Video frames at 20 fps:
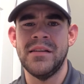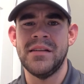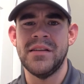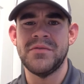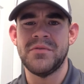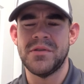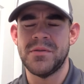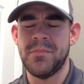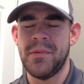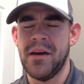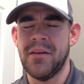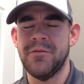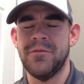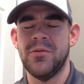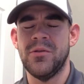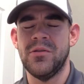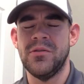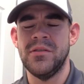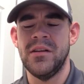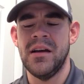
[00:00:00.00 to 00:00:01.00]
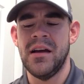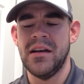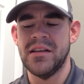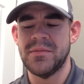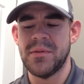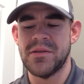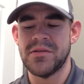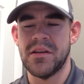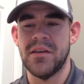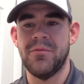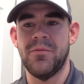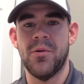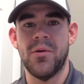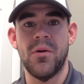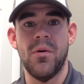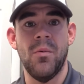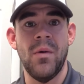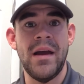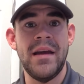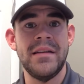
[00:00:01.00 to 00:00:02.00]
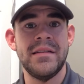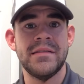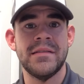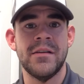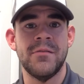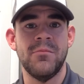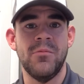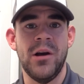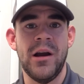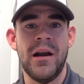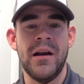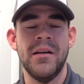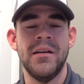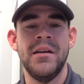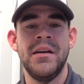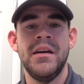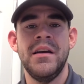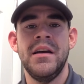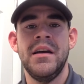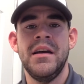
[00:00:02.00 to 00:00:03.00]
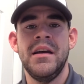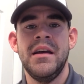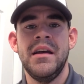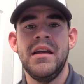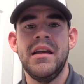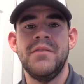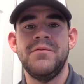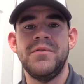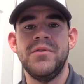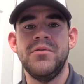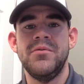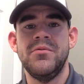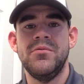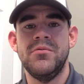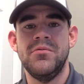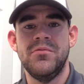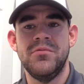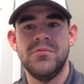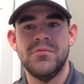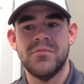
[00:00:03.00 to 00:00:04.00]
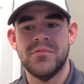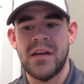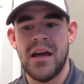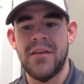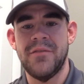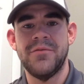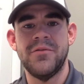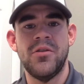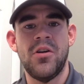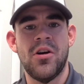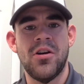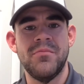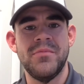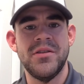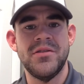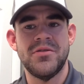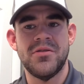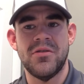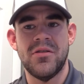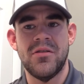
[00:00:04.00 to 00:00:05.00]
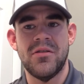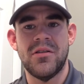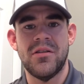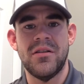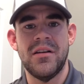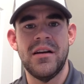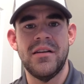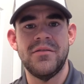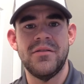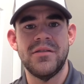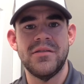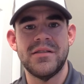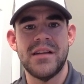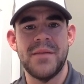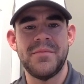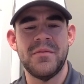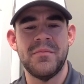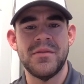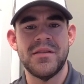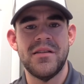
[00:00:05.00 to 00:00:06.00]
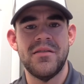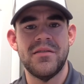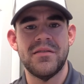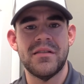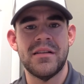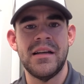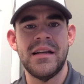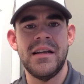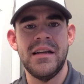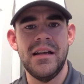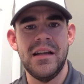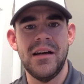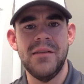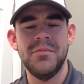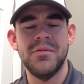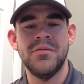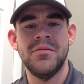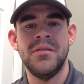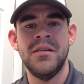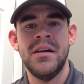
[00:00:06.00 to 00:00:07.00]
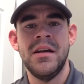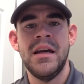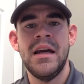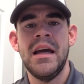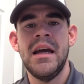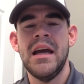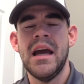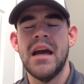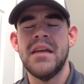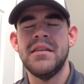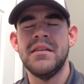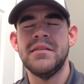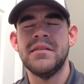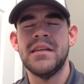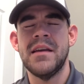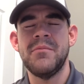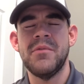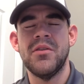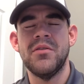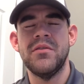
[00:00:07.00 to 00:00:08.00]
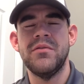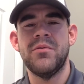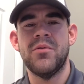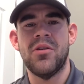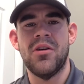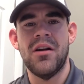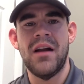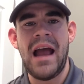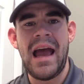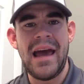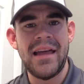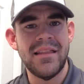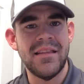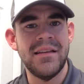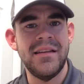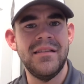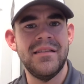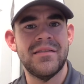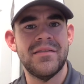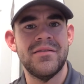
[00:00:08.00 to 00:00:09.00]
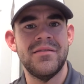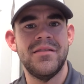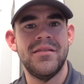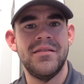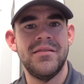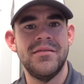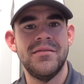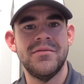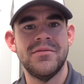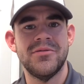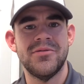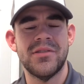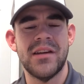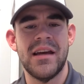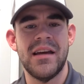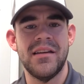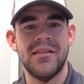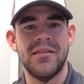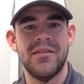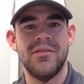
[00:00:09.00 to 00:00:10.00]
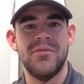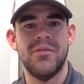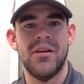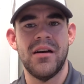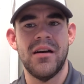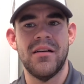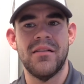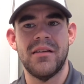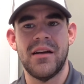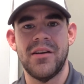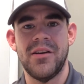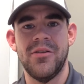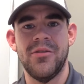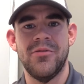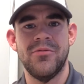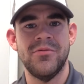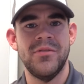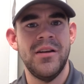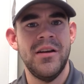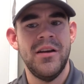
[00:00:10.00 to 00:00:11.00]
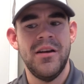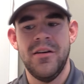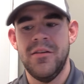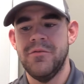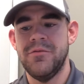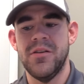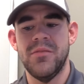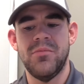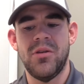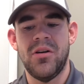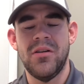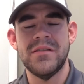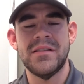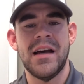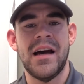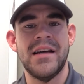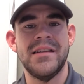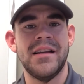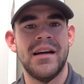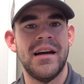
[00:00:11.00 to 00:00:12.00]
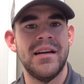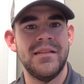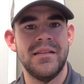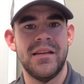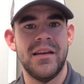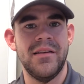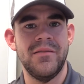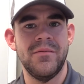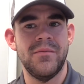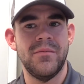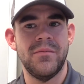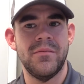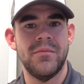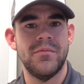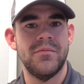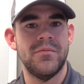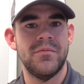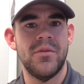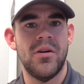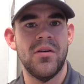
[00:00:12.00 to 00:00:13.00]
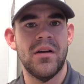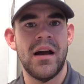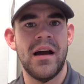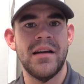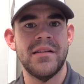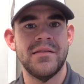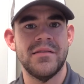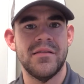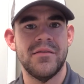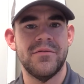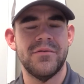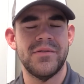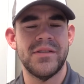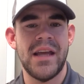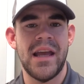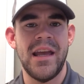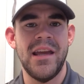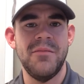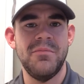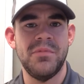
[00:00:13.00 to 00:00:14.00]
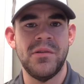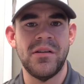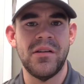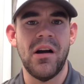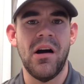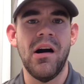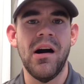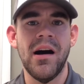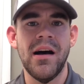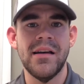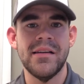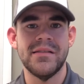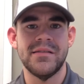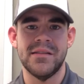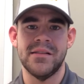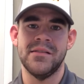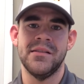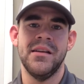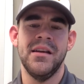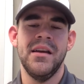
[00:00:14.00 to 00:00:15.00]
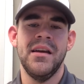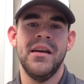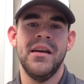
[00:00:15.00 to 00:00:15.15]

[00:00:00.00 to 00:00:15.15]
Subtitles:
and disrespectful, especially if we're away somewhere. If you have garbage or other types of materials, clean it up. And then the same goes for our athletes. Okay, I know football sidelines get all kinds of tape and gauze and